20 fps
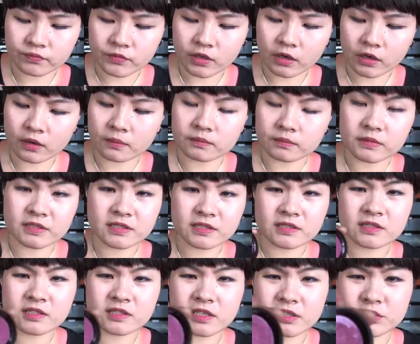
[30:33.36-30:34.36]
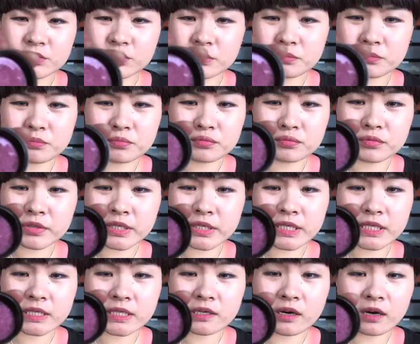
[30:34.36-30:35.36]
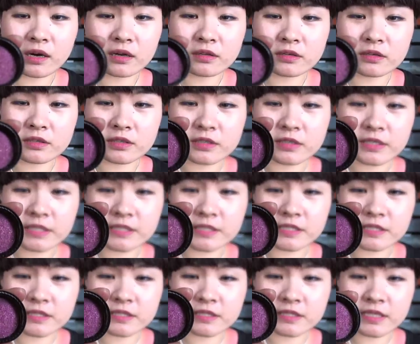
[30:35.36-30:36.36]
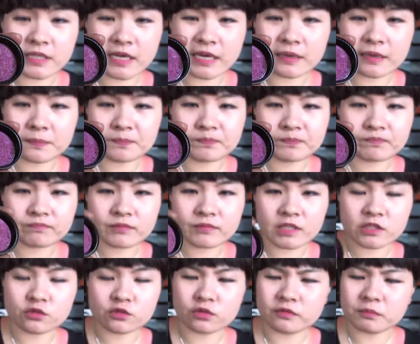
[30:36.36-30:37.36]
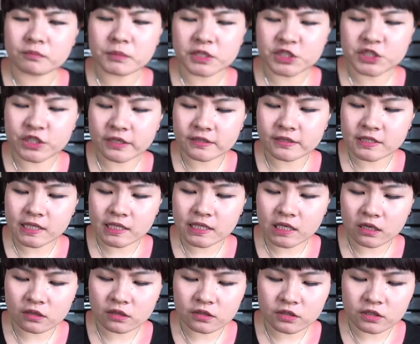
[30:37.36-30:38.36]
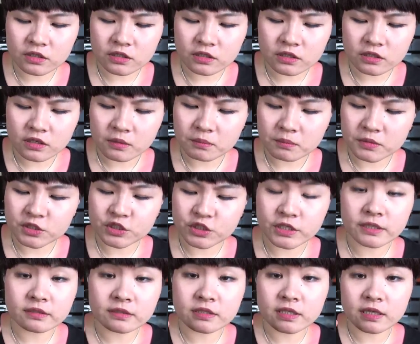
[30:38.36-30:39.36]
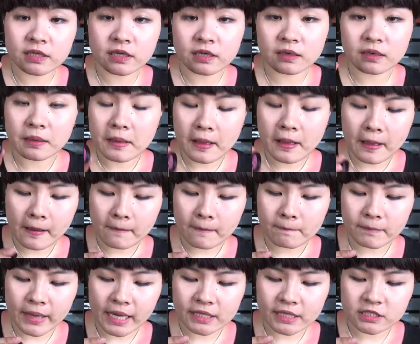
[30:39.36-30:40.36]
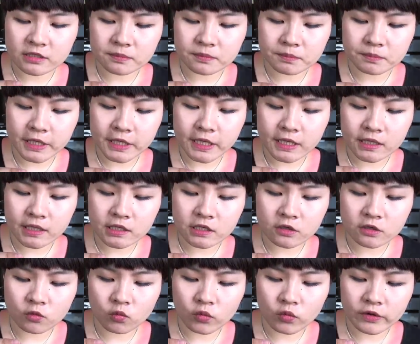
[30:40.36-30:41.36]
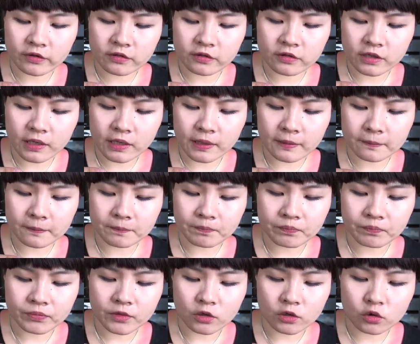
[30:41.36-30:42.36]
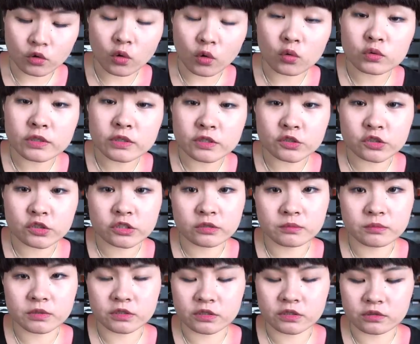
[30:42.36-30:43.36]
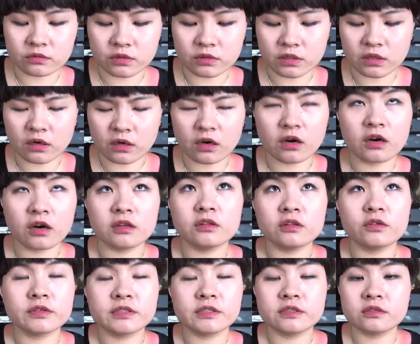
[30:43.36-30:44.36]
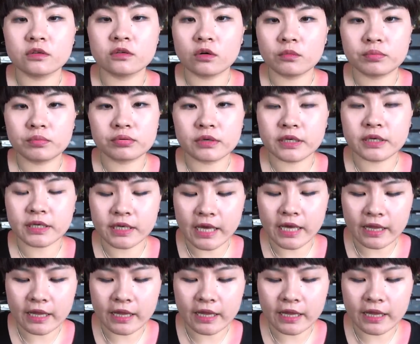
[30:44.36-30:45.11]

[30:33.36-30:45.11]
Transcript: Um, this is such a pretty color. It's just that sort of magenta color, magenta matte pink with um, golden shimmer to it. Oh, it looks so pretty.